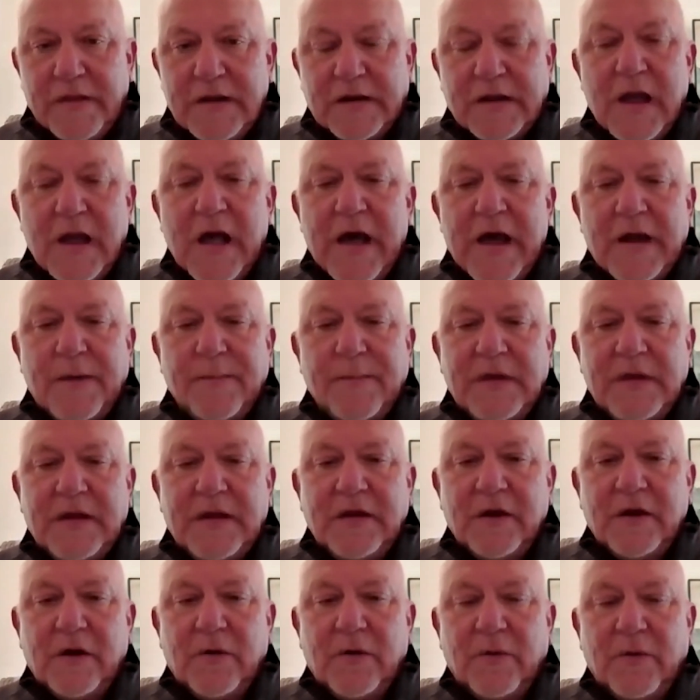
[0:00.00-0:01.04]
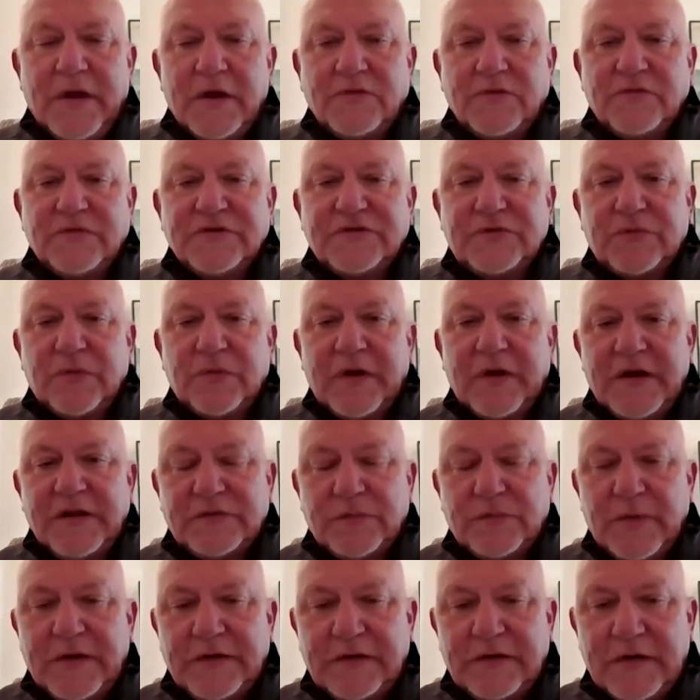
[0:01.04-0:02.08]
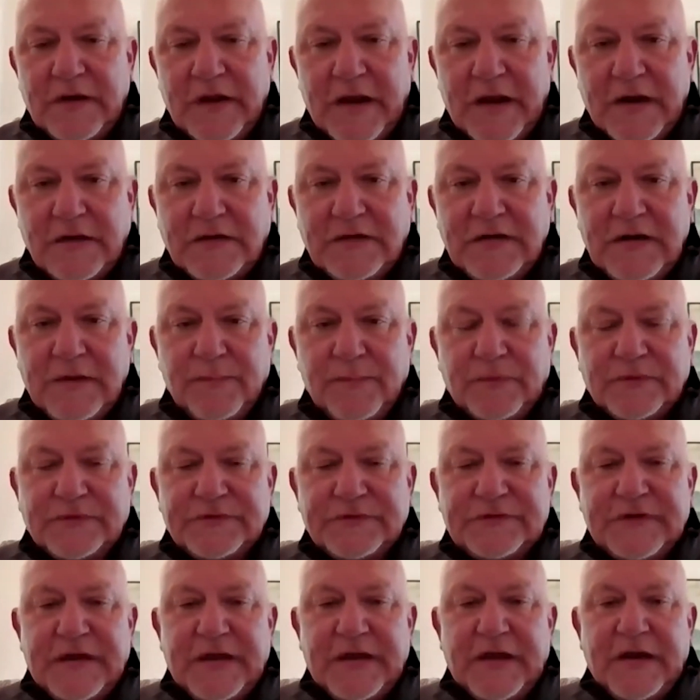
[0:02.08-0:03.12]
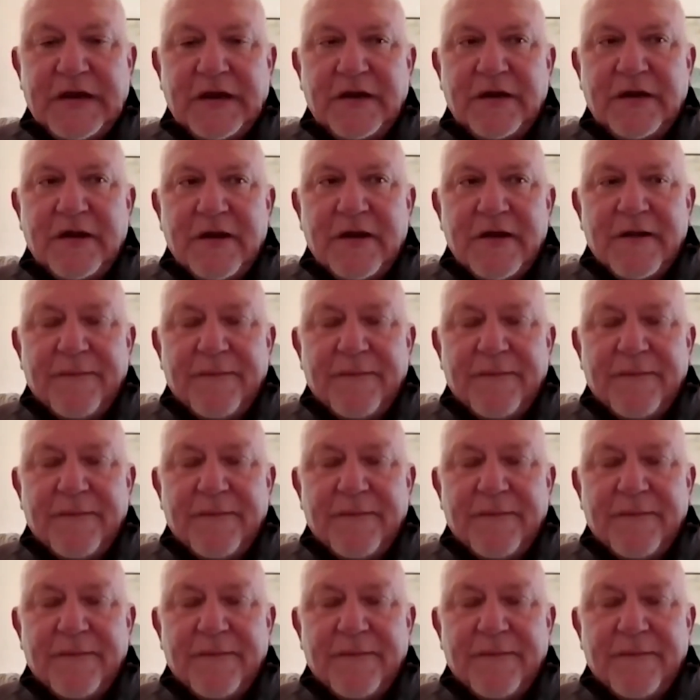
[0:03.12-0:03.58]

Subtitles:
the economy, interest rates went to 19% and